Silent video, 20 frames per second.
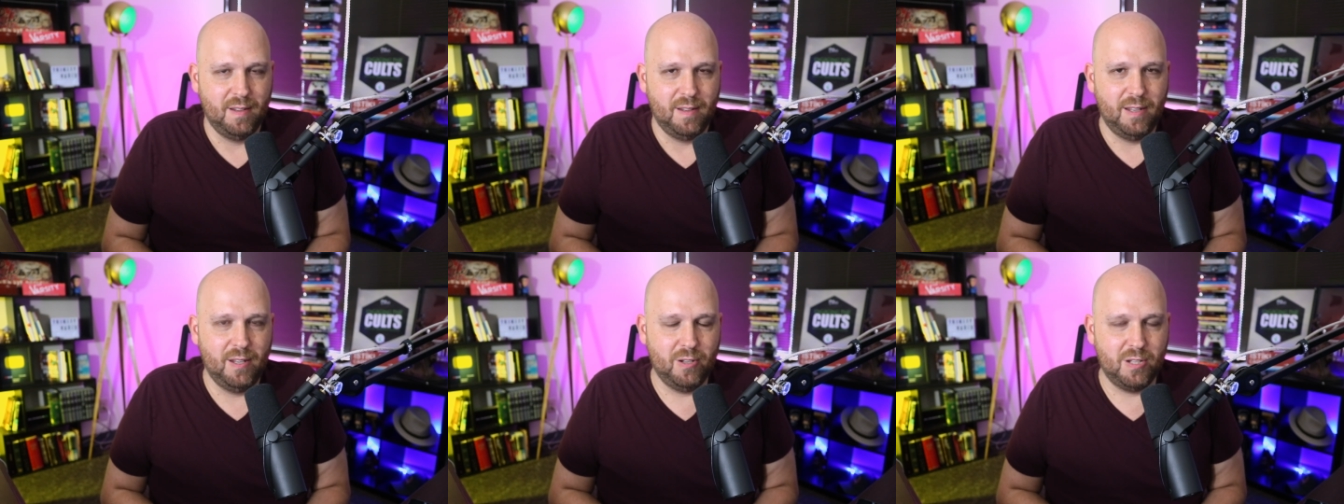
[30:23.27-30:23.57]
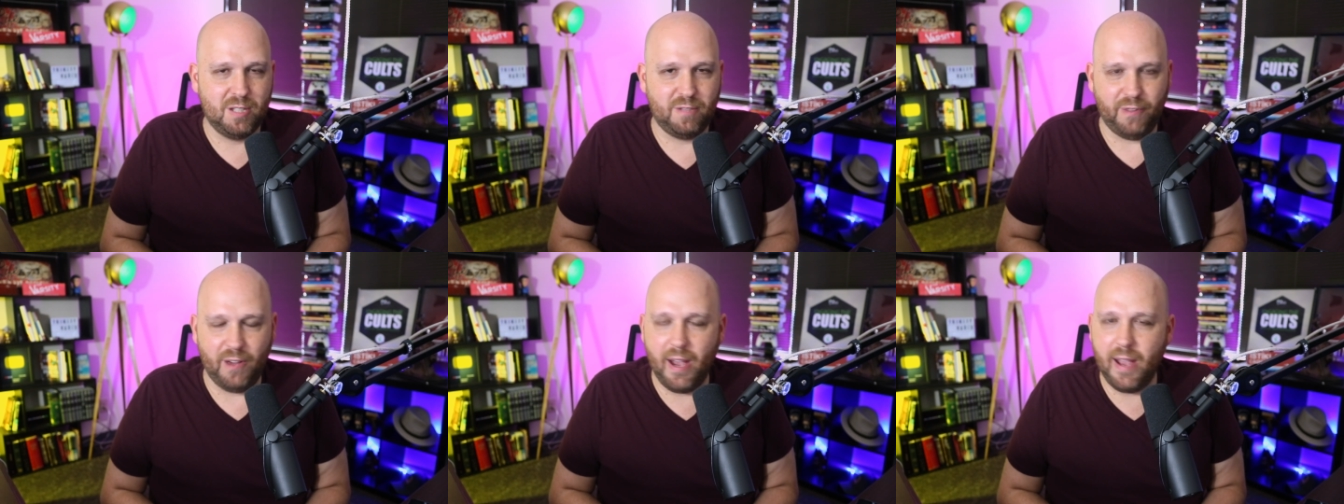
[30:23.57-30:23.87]

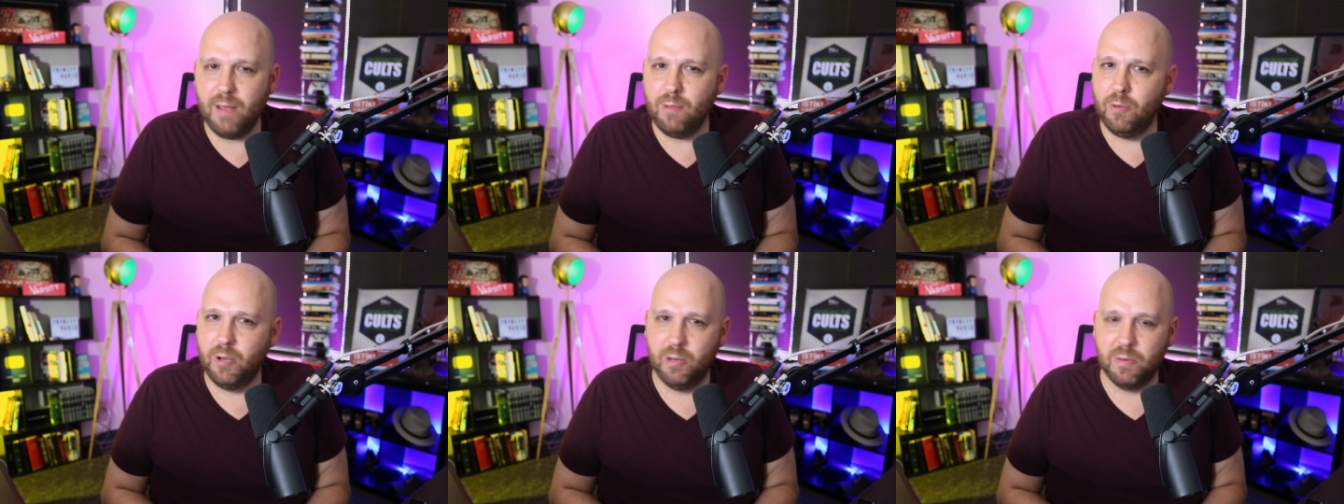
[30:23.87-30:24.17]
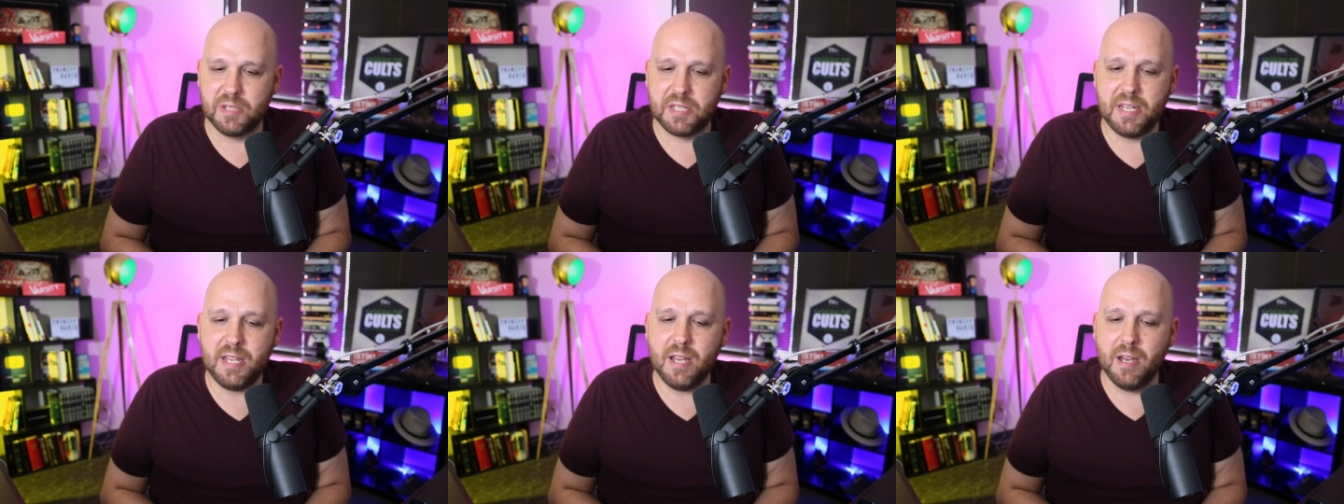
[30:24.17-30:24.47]
It's fine when it
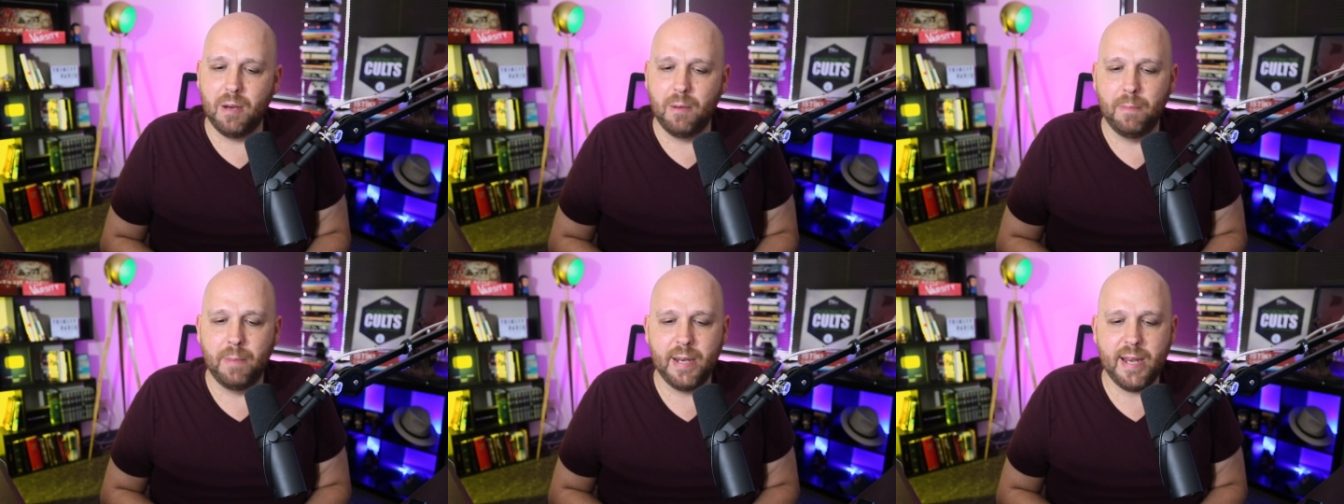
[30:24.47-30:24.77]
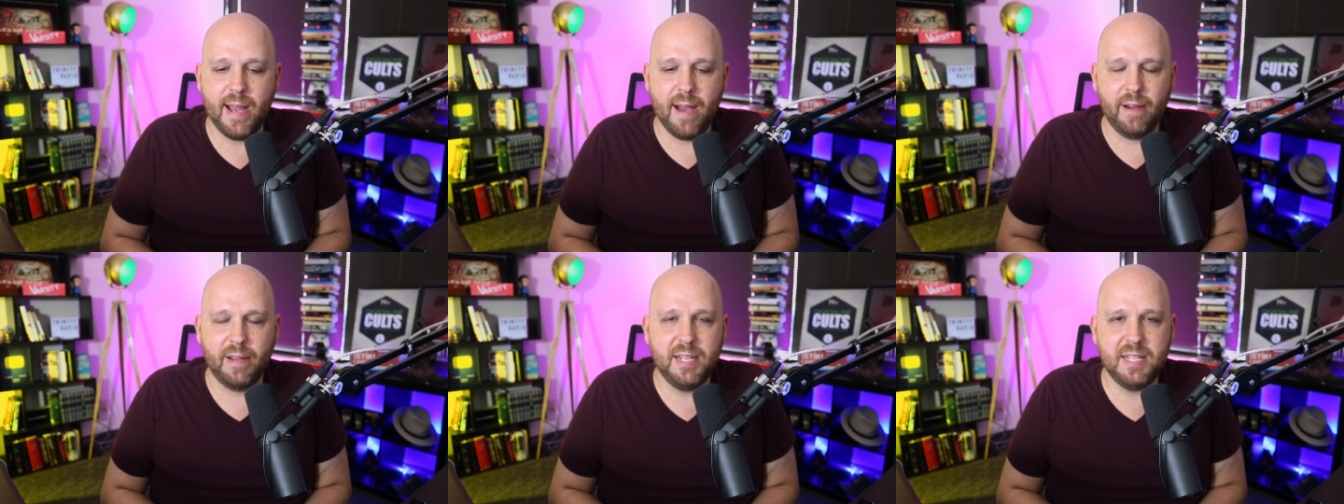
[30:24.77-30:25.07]
was him, but
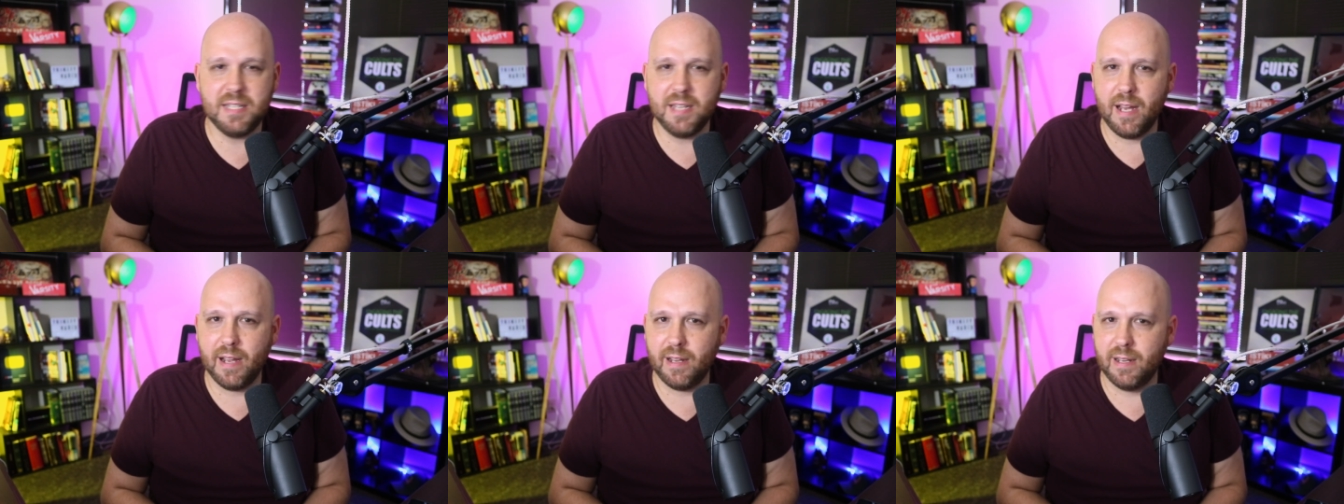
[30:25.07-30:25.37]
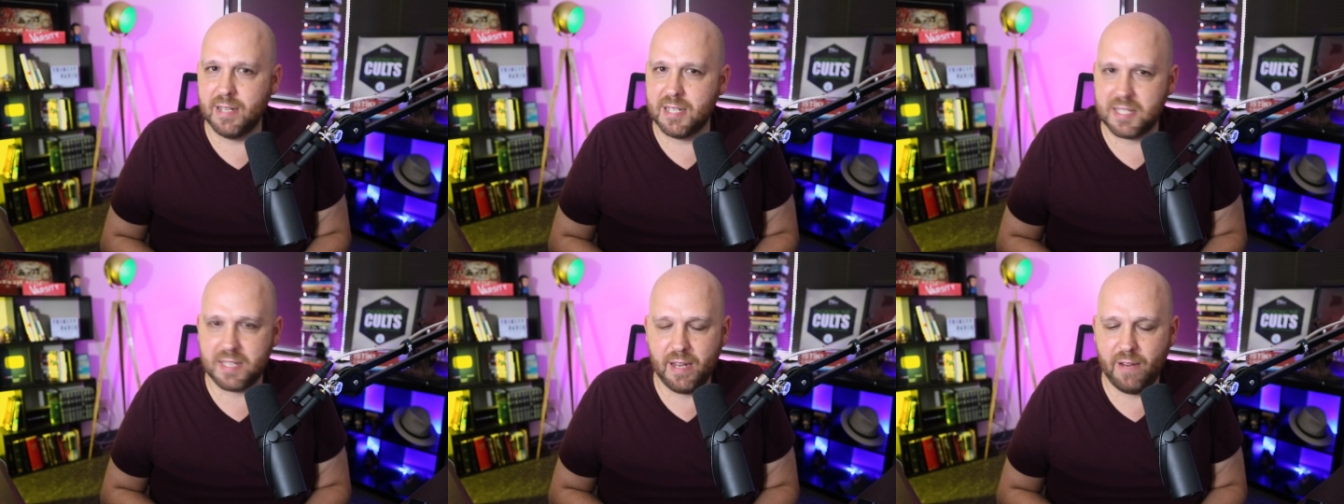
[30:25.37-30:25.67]
now he's not
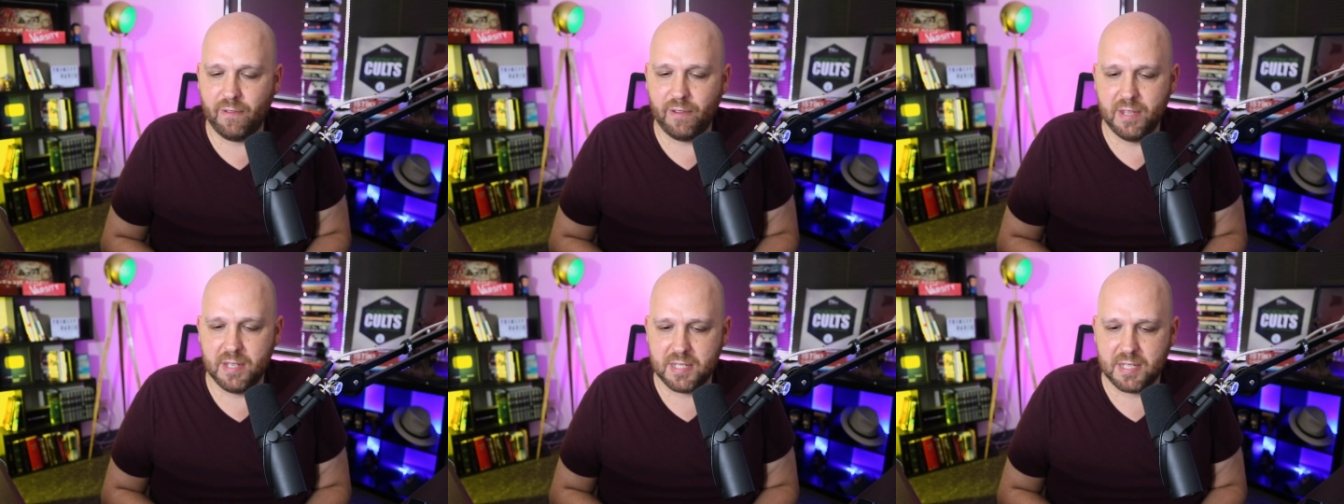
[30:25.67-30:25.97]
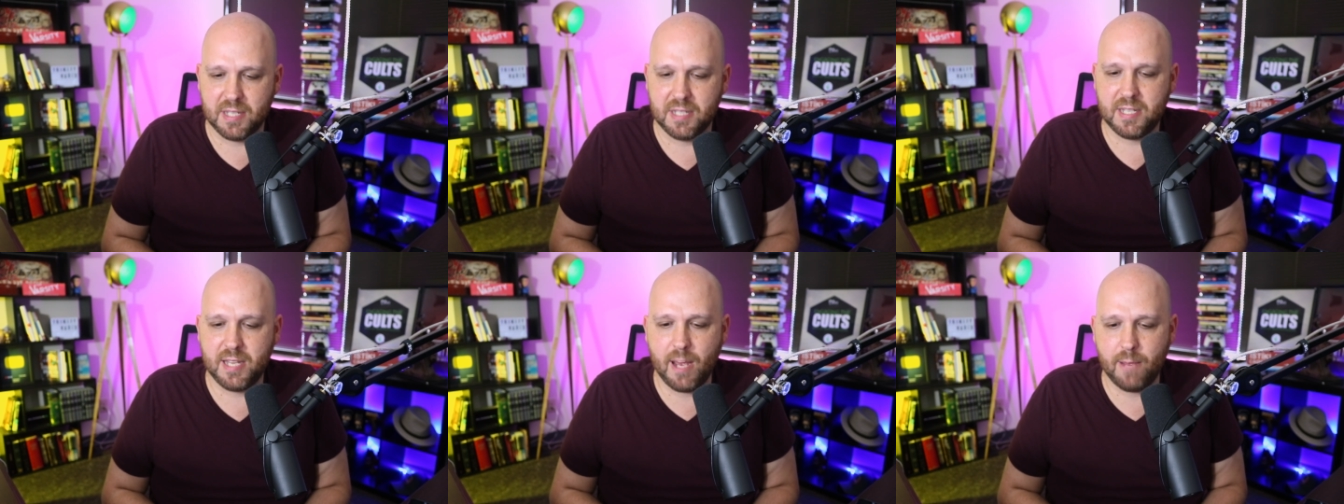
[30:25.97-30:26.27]
going to stand for this
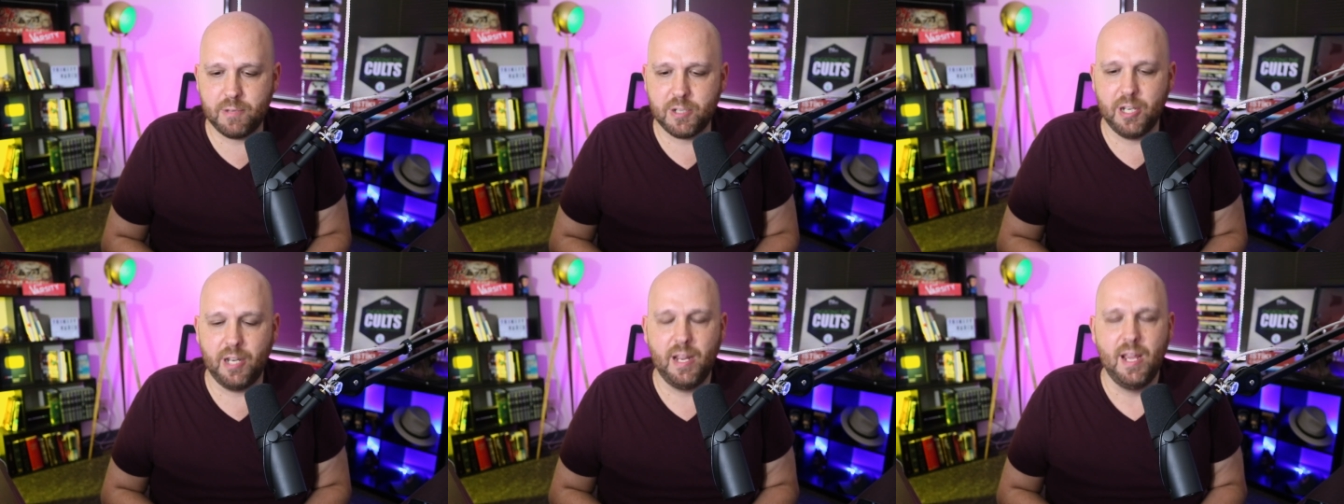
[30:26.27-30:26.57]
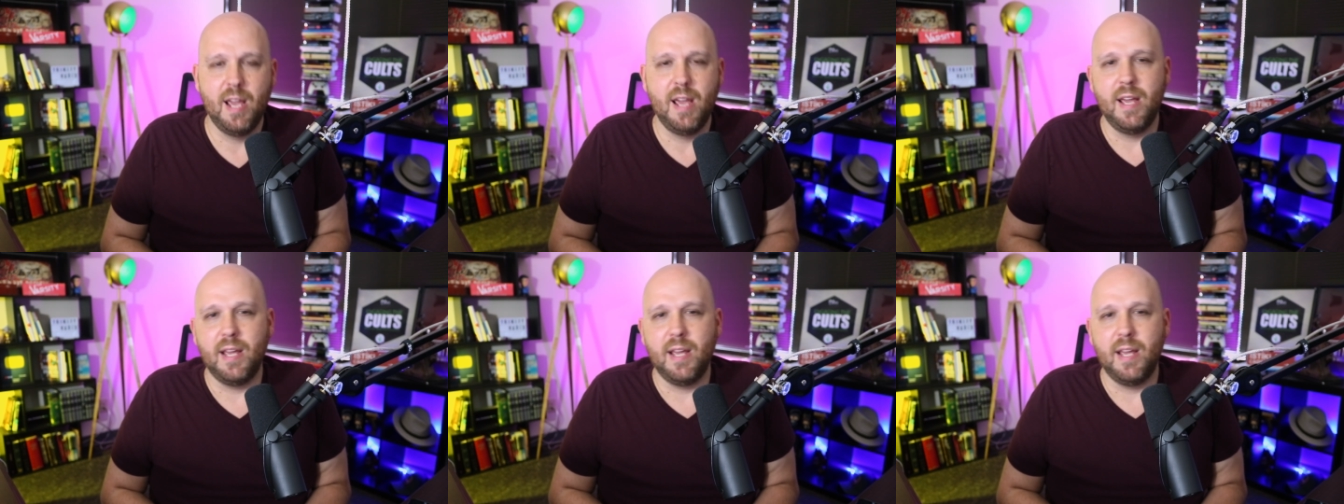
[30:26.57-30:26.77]
deception.